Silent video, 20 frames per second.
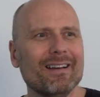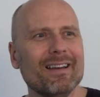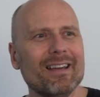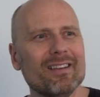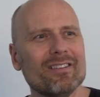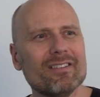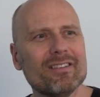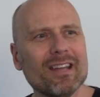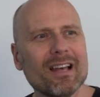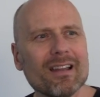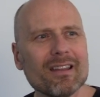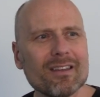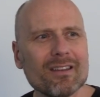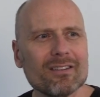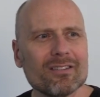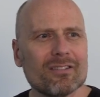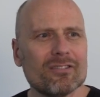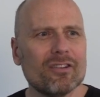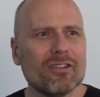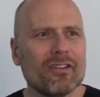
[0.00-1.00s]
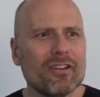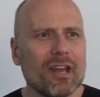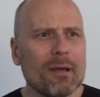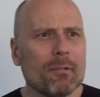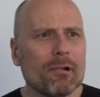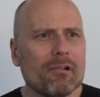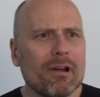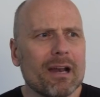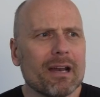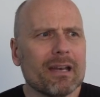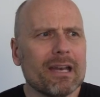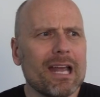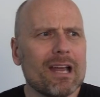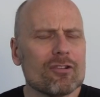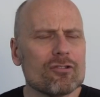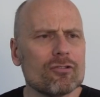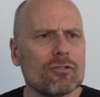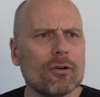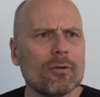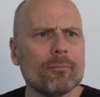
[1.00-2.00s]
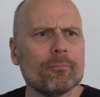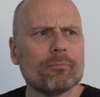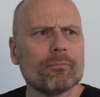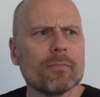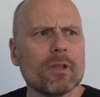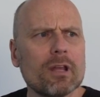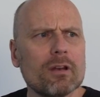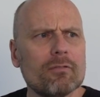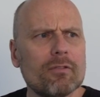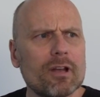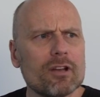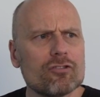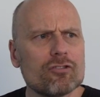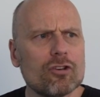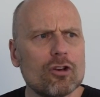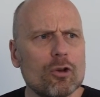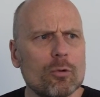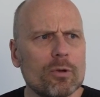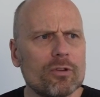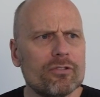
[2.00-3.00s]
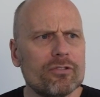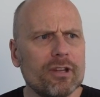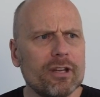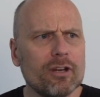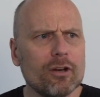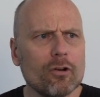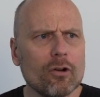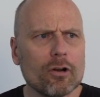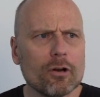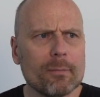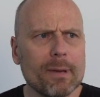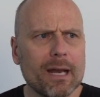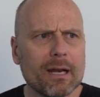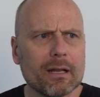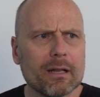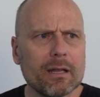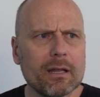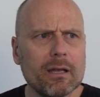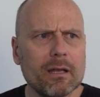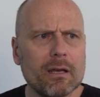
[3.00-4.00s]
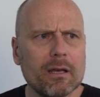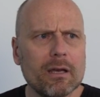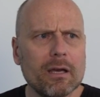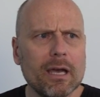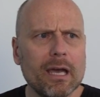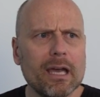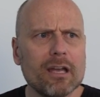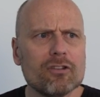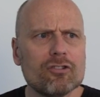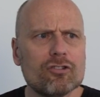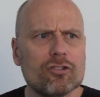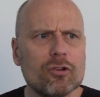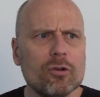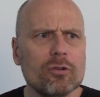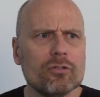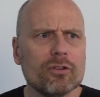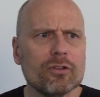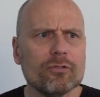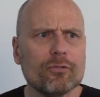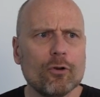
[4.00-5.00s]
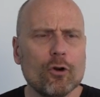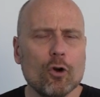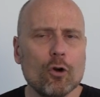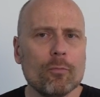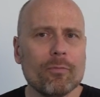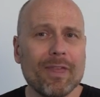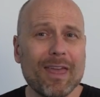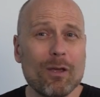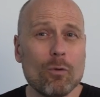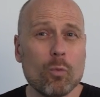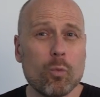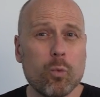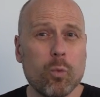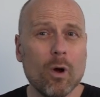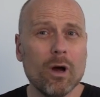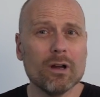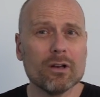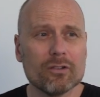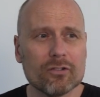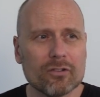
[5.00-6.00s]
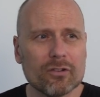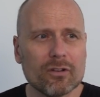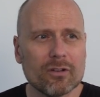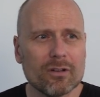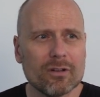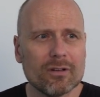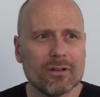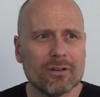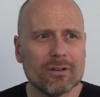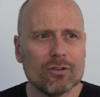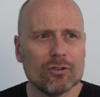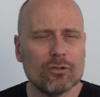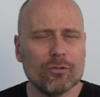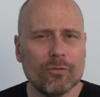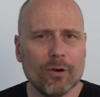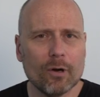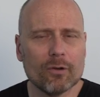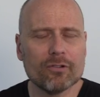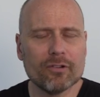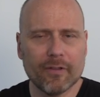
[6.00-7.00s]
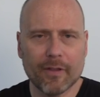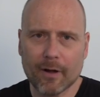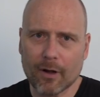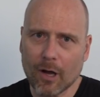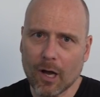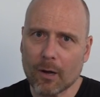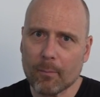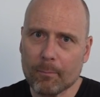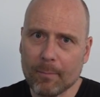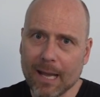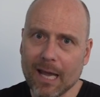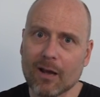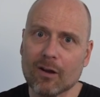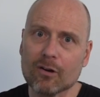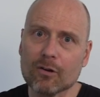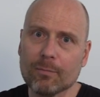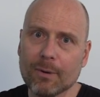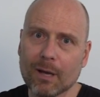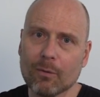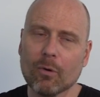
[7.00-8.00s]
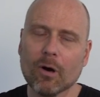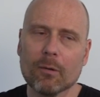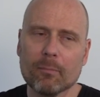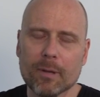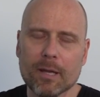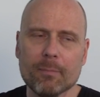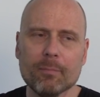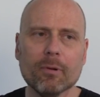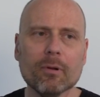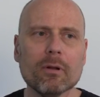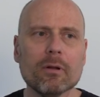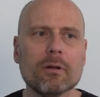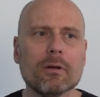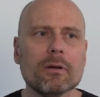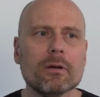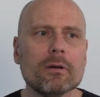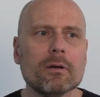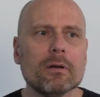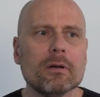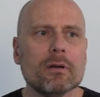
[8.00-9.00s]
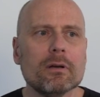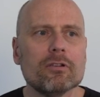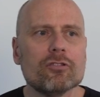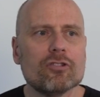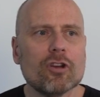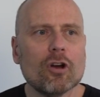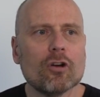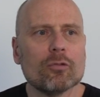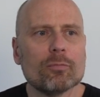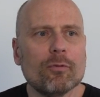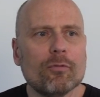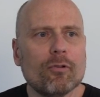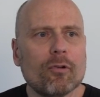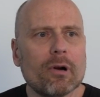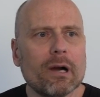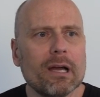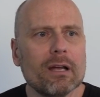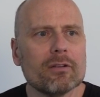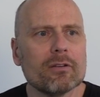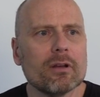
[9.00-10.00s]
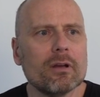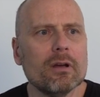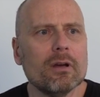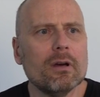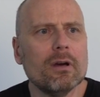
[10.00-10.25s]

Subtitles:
is a delegate to the Democratic National Convention who is seated automatically and chooses for whom they want to vote. See, they're not bound by what people chose beforehand.